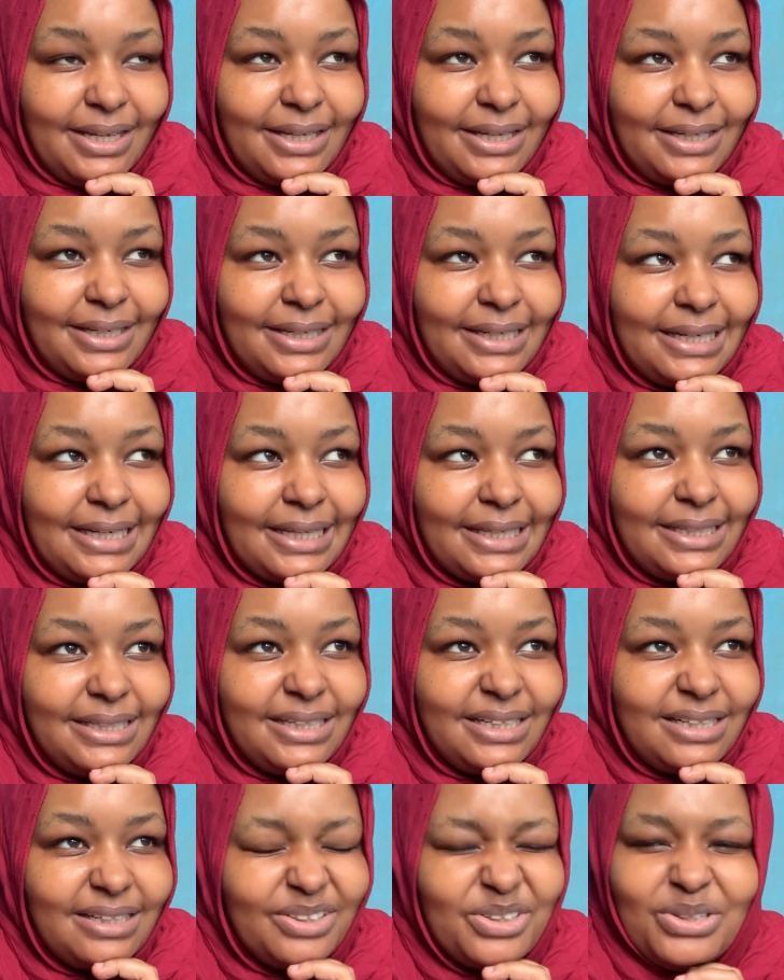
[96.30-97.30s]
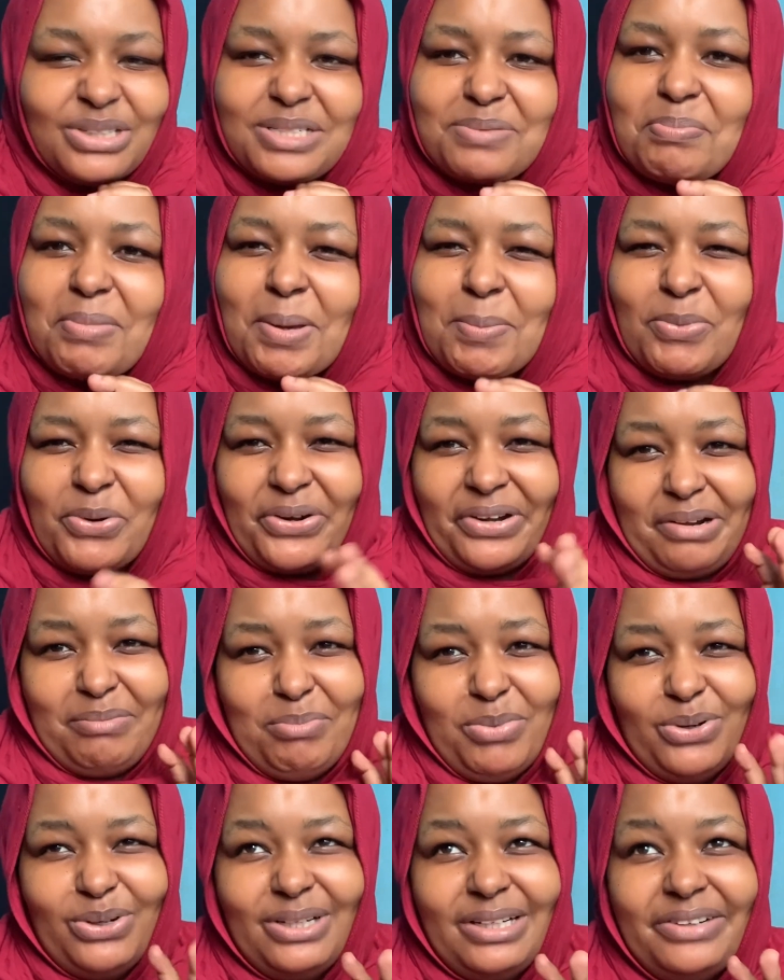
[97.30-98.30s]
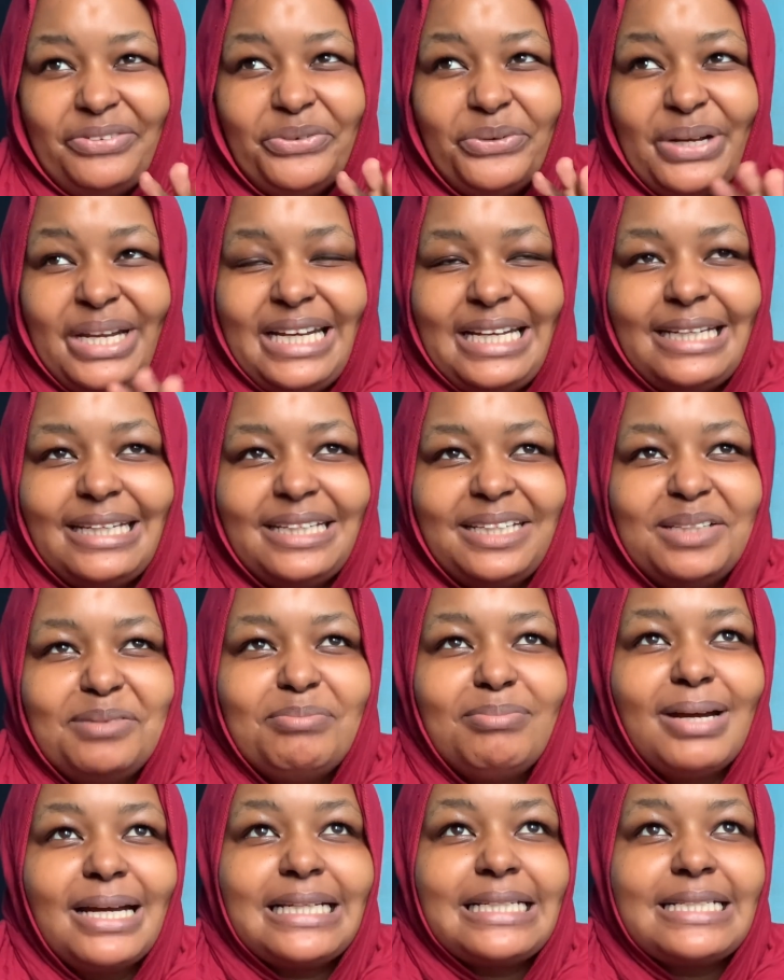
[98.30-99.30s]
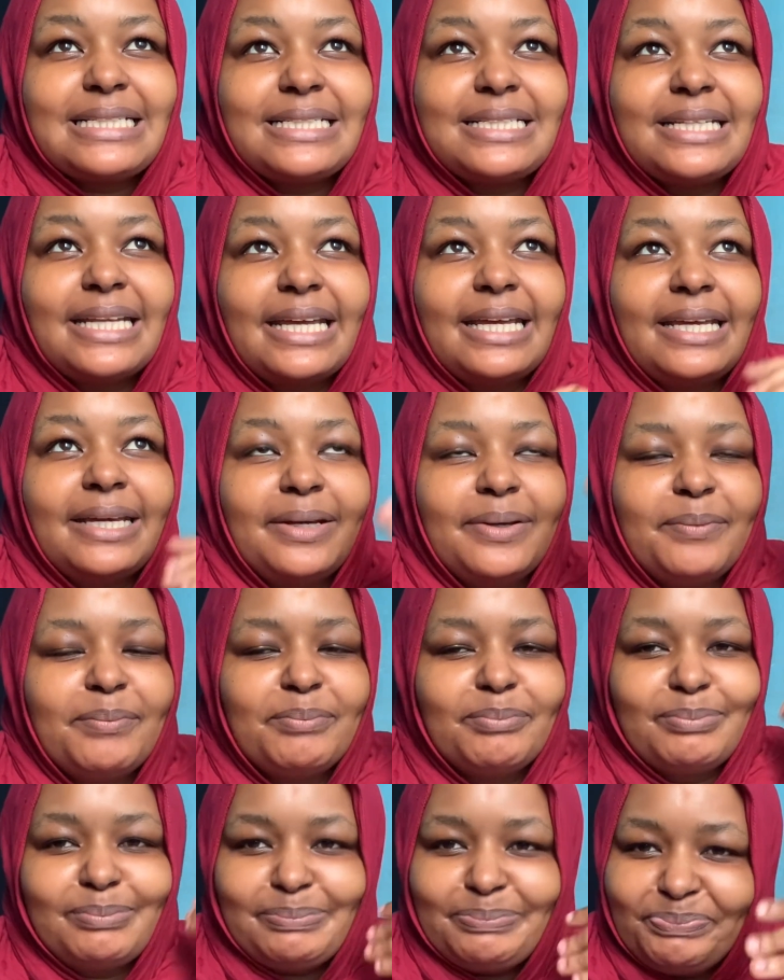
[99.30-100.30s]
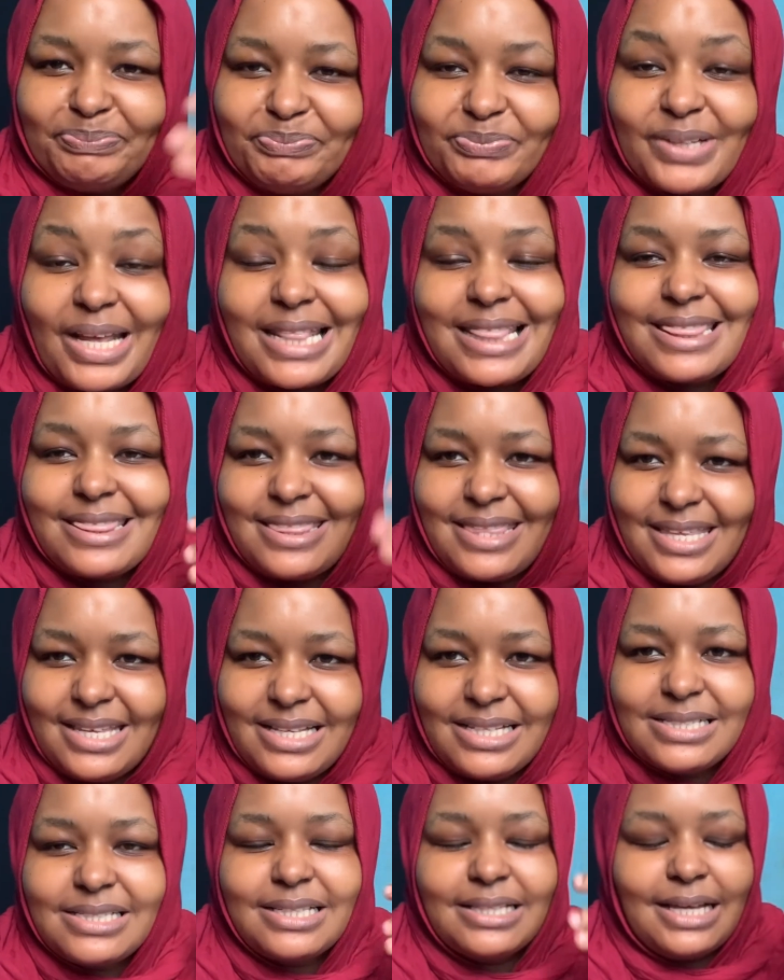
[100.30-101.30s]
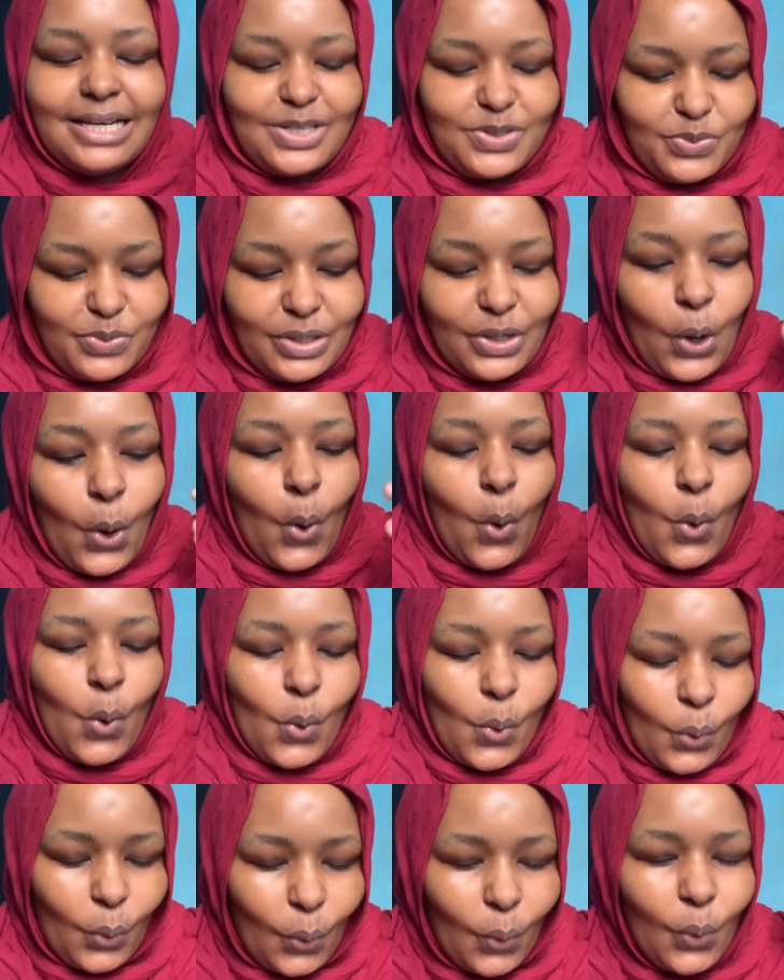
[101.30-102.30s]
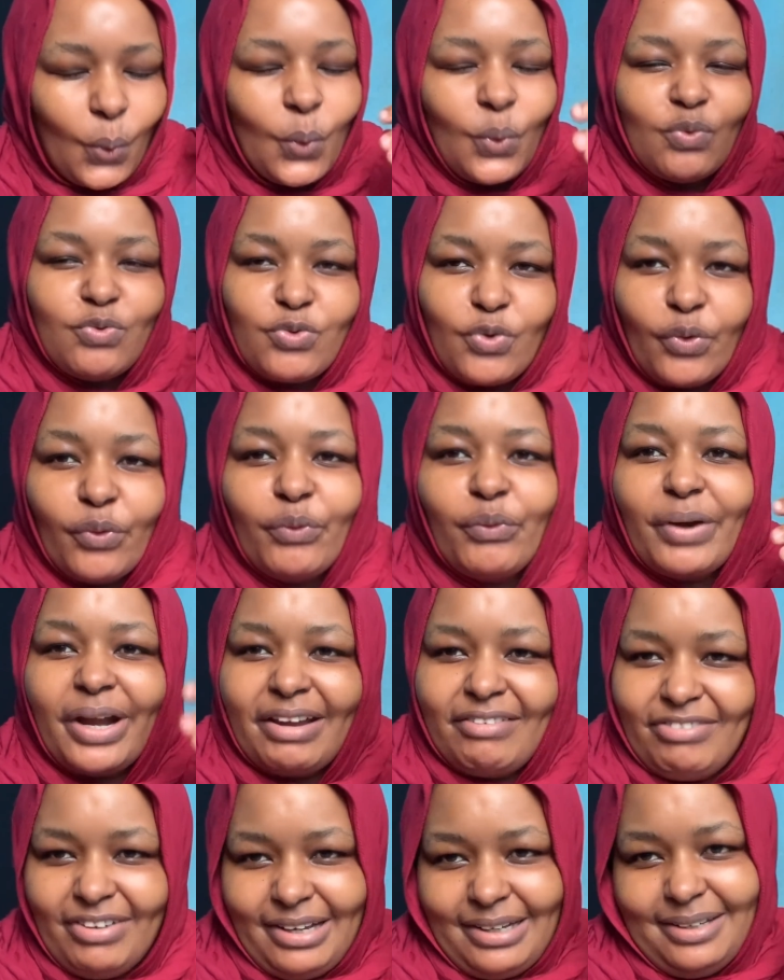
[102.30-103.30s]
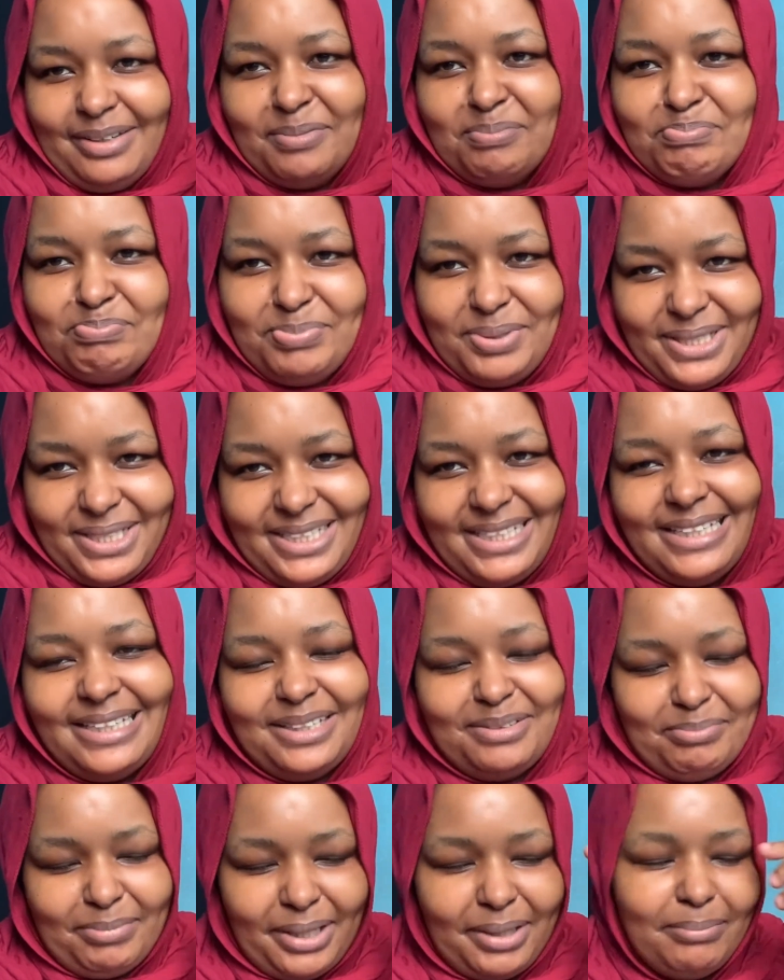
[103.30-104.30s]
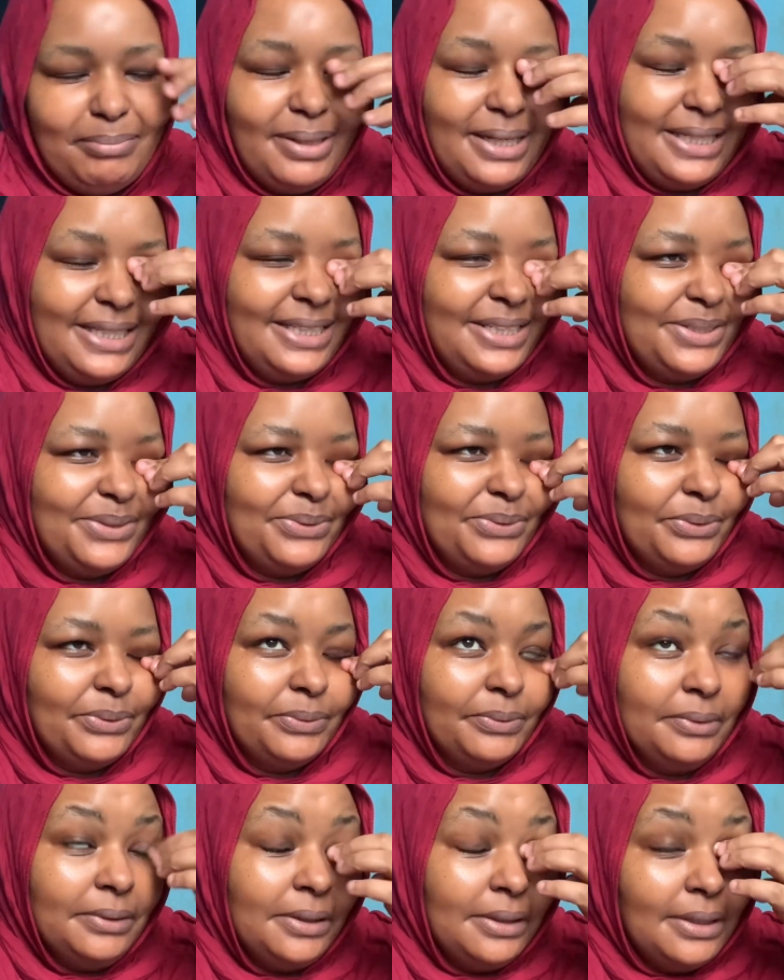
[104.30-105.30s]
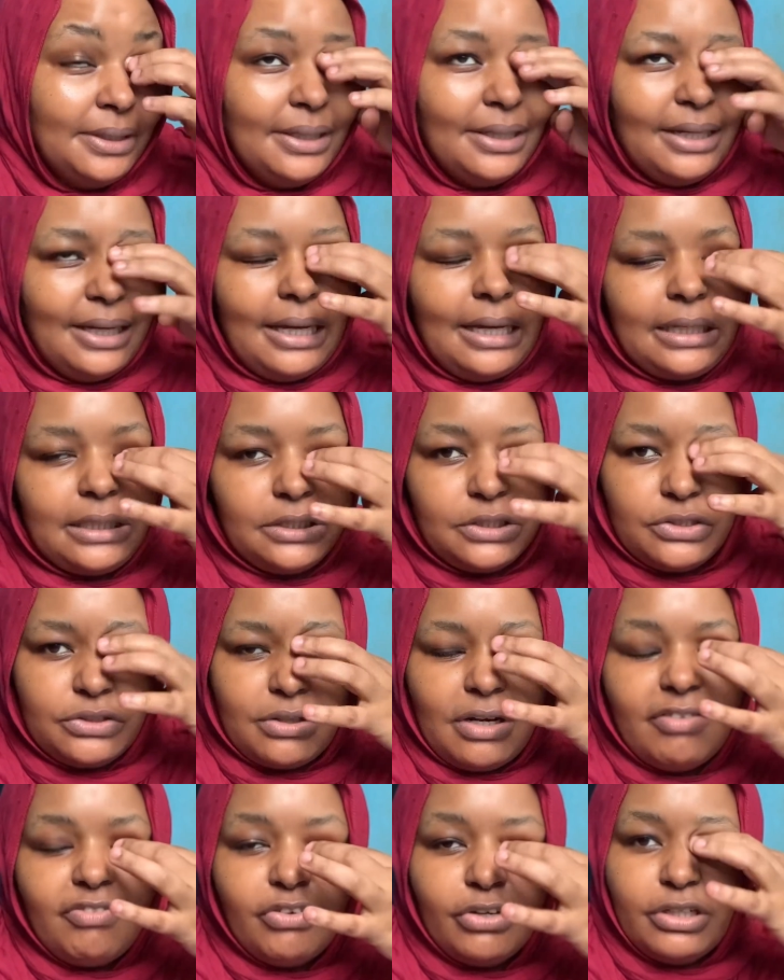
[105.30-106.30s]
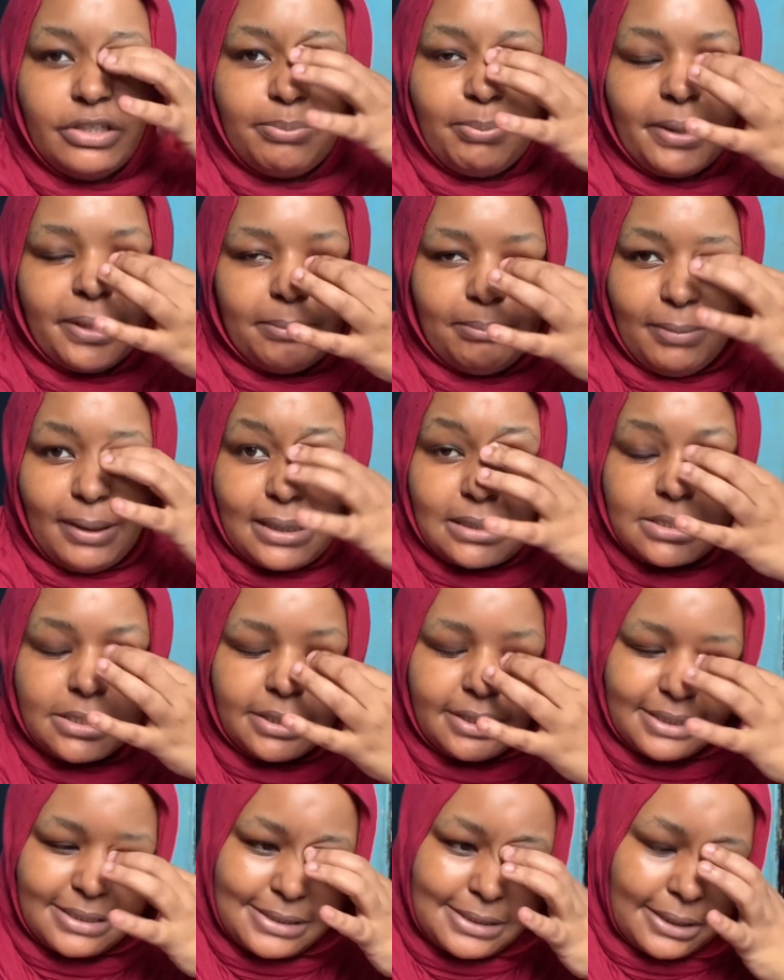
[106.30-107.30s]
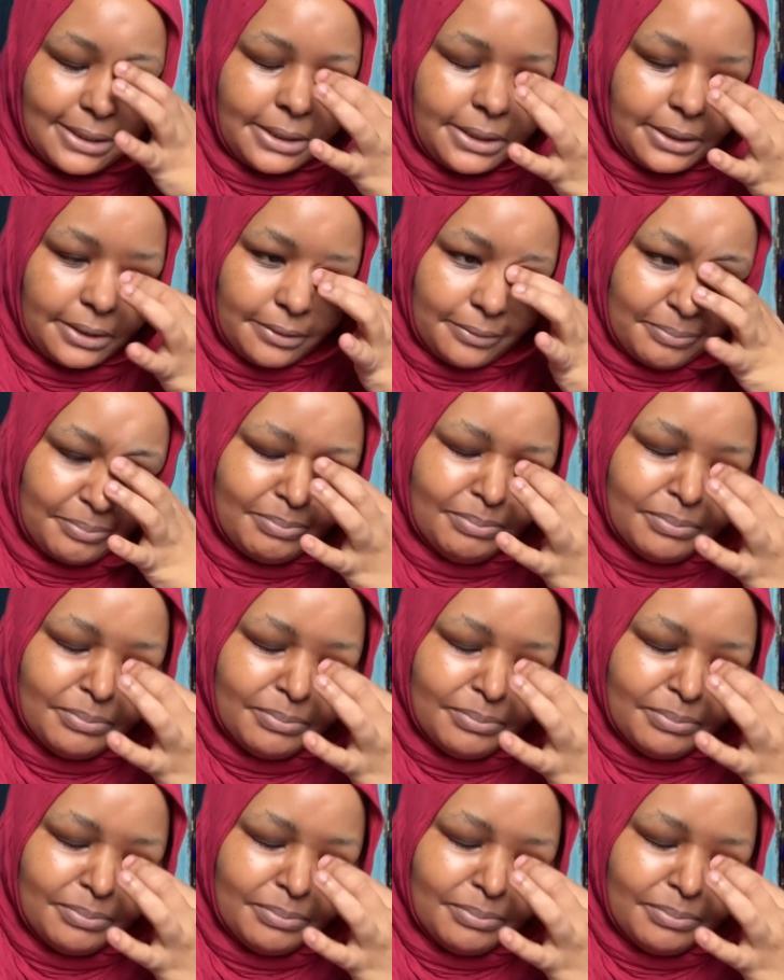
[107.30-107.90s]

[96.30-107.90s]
like not memorable really, but things that will forever be in my mind, you know. I traveled by bus yesterday